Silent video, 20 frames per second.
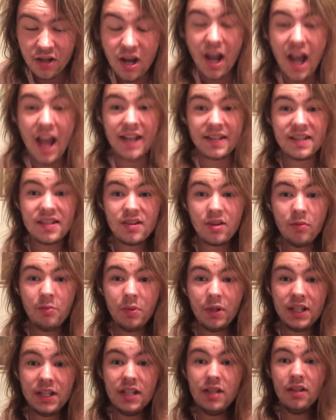As
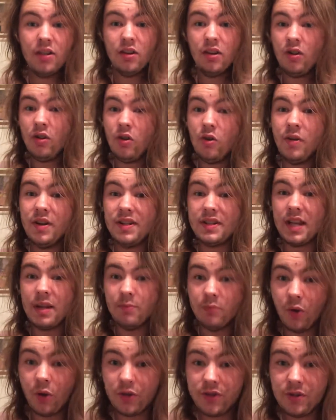somebody who is a
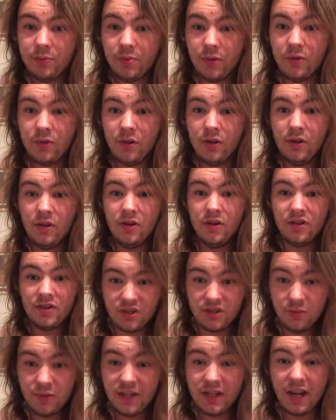multiple
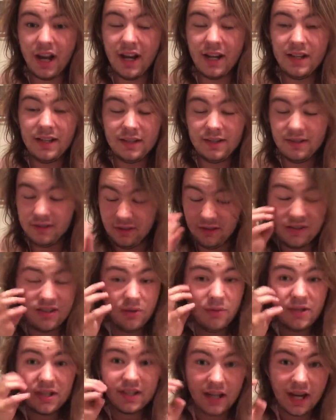suicide
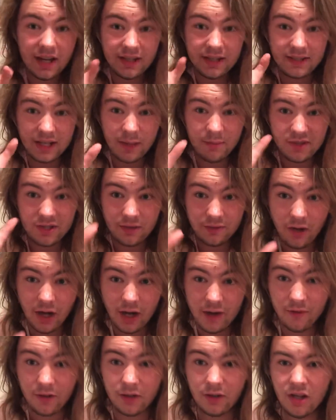attempt
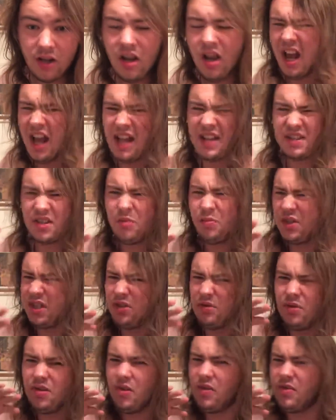survivor, as somebody
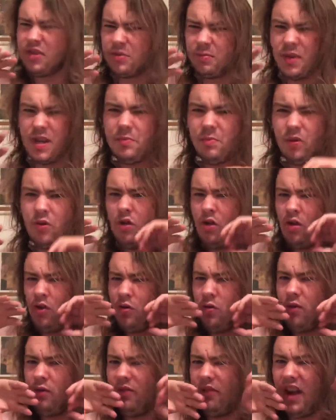who knows people
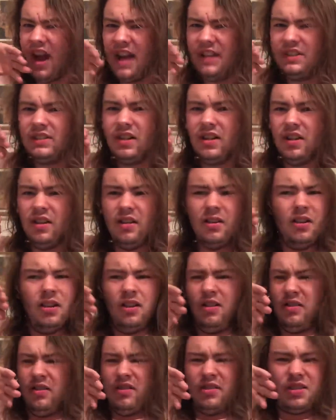who have had
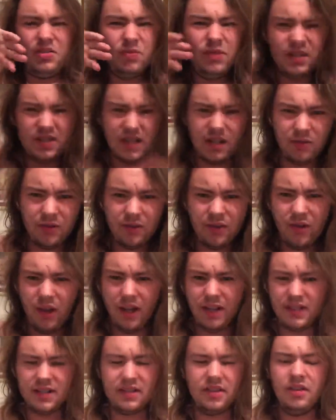suicidal
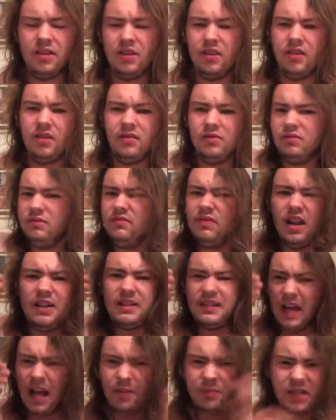thoughts,
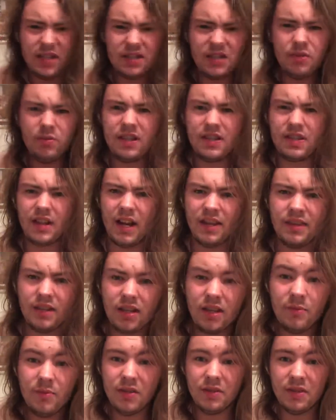attempted suicide in the
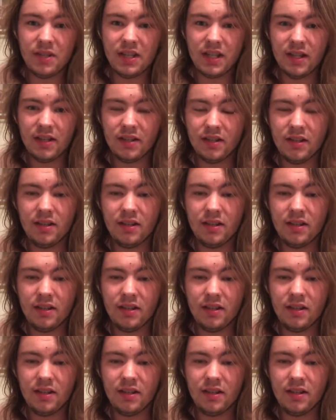community,